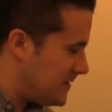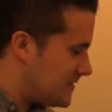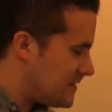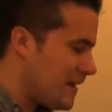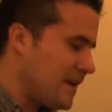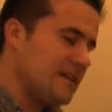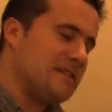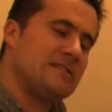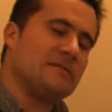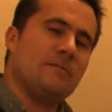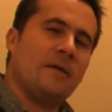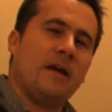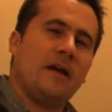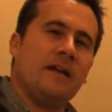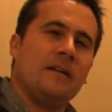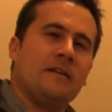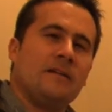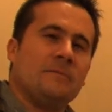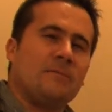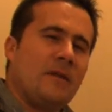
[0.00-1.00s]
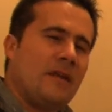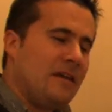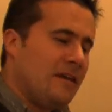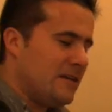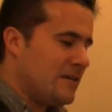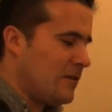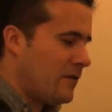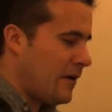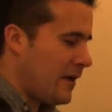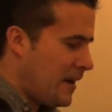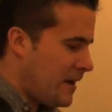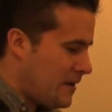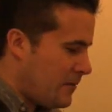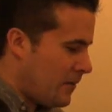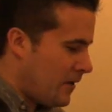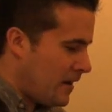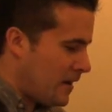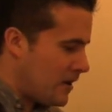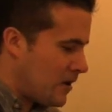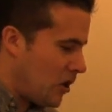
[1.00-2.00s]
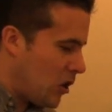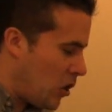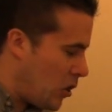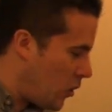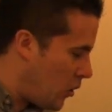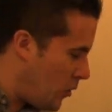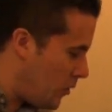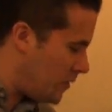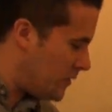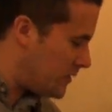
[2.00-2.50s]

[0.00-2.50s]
sinks made. And anybody can go